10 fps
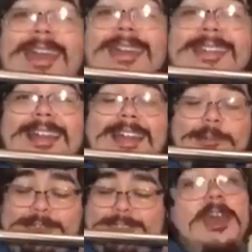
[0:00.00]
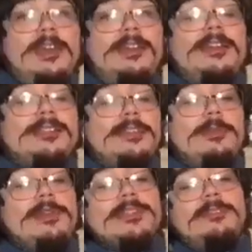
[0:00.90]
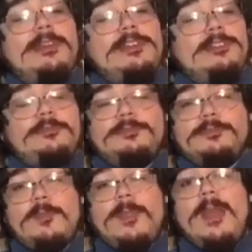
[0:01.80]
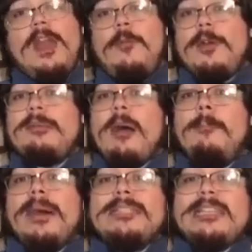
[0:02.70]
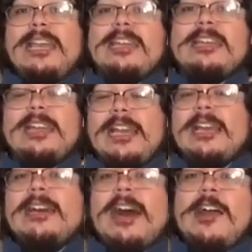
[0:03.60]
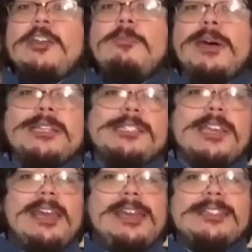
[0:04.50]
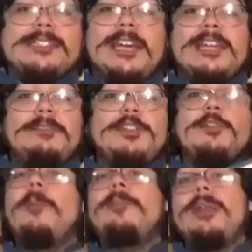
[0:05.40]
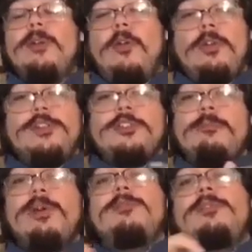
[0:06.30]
that kind of works. Now let's see what else can I do. What about buzzing in it, like how you buzz inside of a trumpet or a trombone?